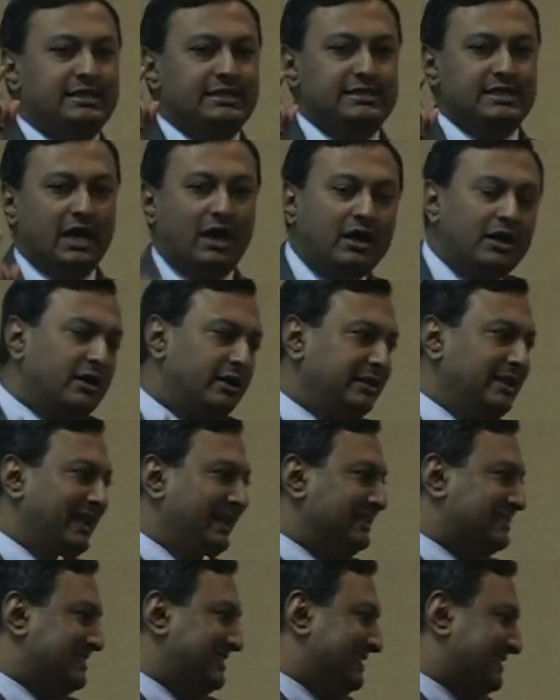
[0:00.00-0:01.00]
younger
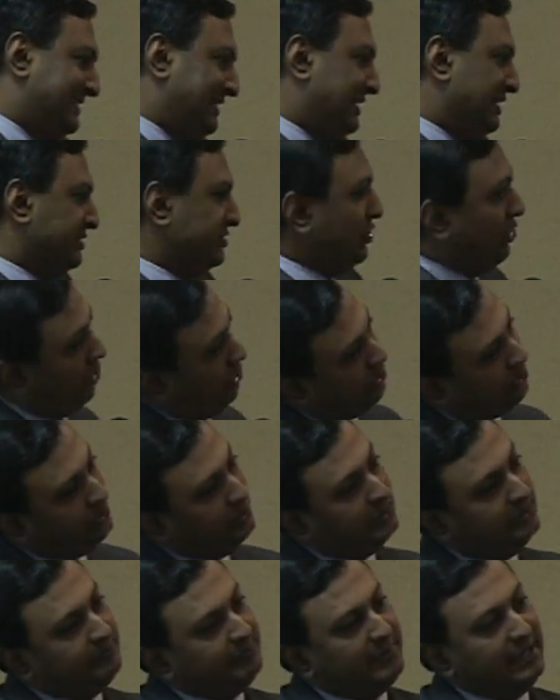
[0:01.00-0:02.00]
than 60 years old
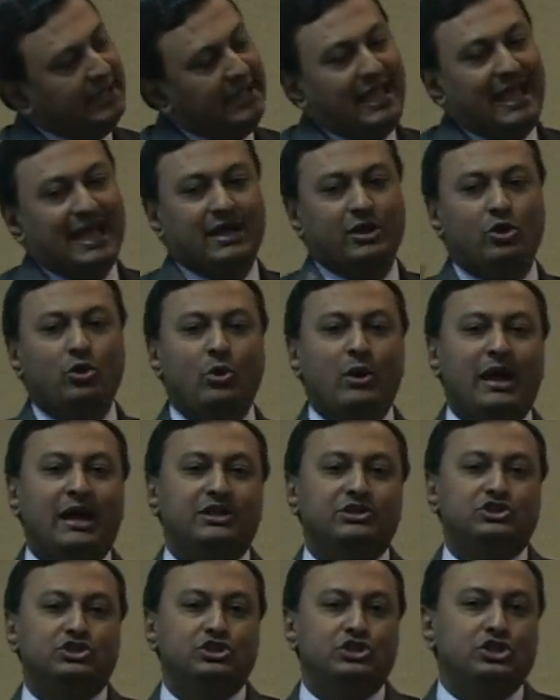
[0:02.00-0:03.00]
and who
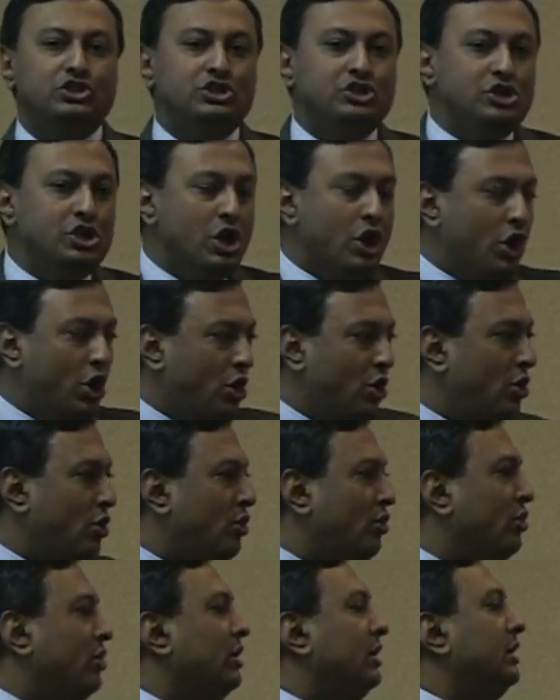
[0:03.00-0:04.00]
has
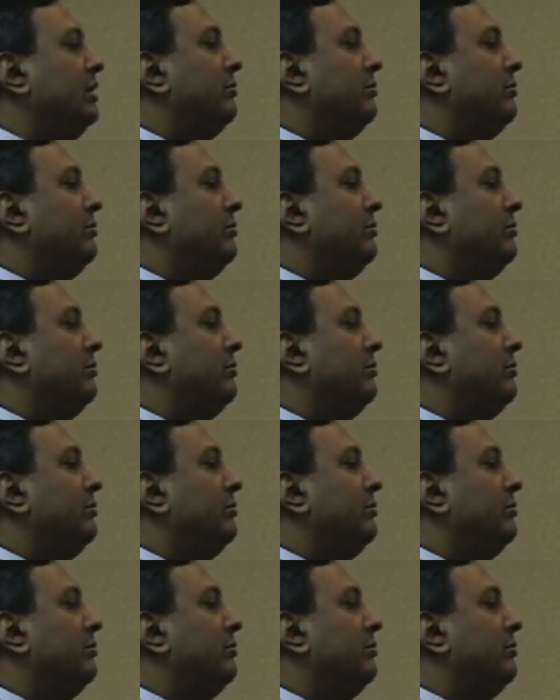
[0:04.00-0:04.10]
no